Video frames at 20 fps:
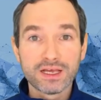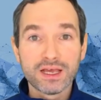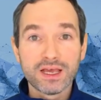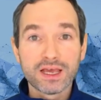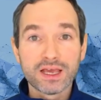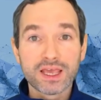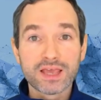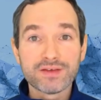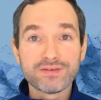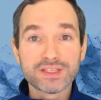
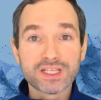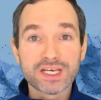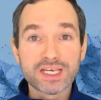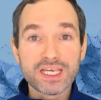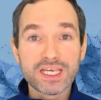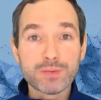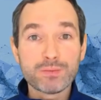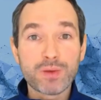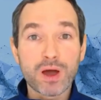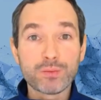Given the
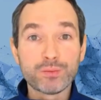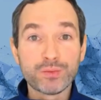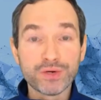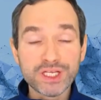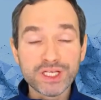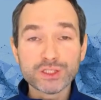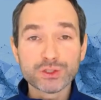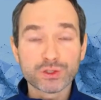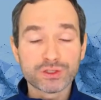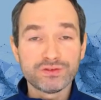HIPAA breach
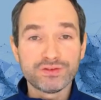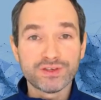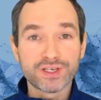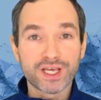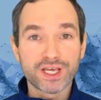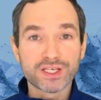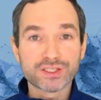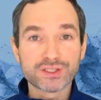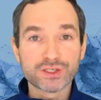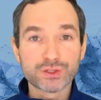
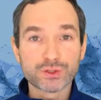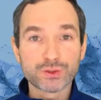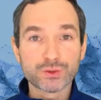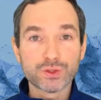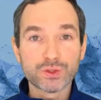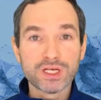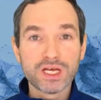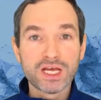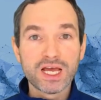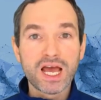notification rule,
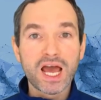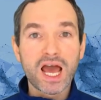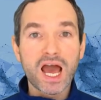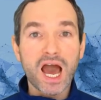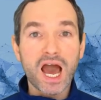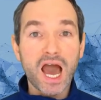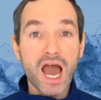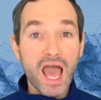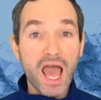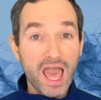a
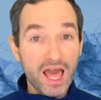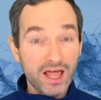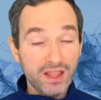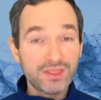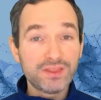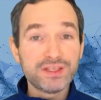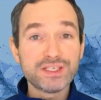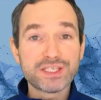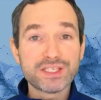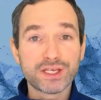healthy
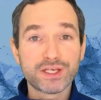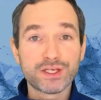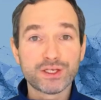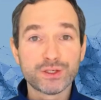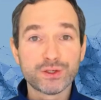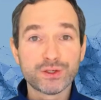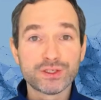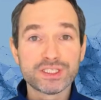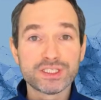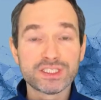
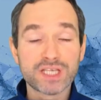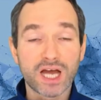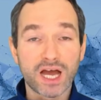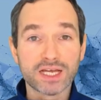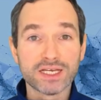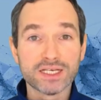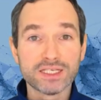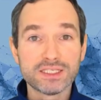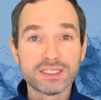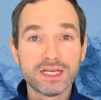security
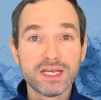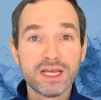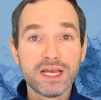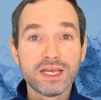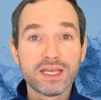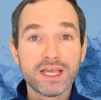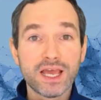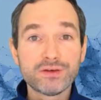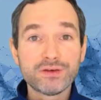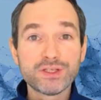diet
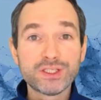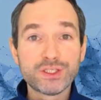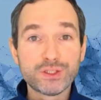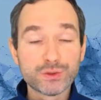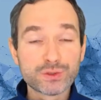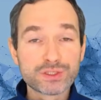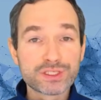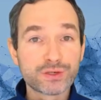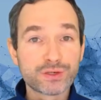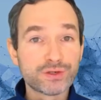can reduce
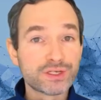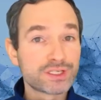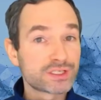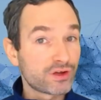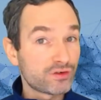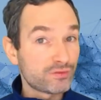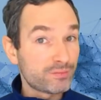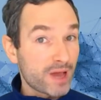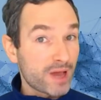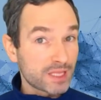the risk of
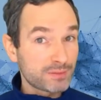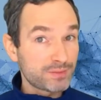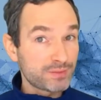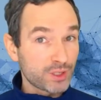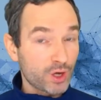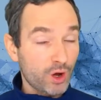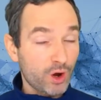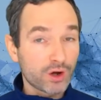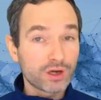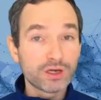bad
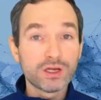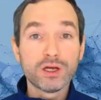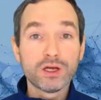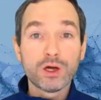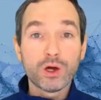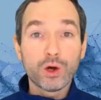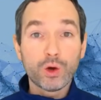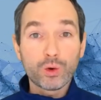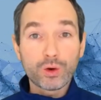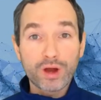PR
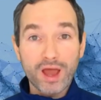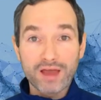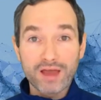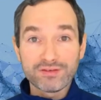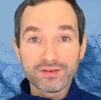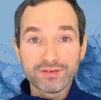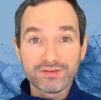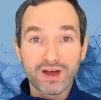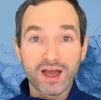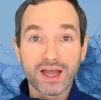or heavy
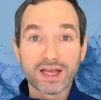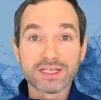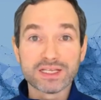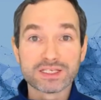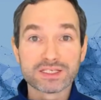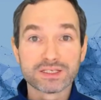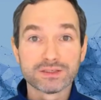fines.